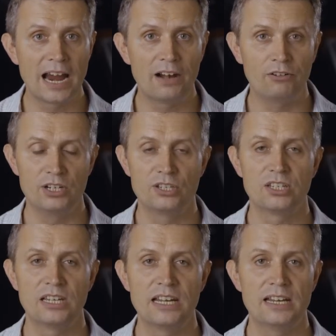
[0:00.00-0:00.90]

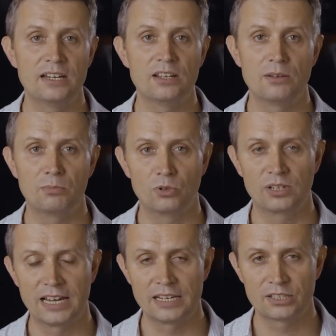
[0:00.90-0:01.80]
errors in the
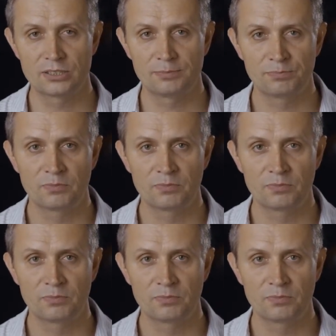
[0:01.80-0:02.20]
broadcast.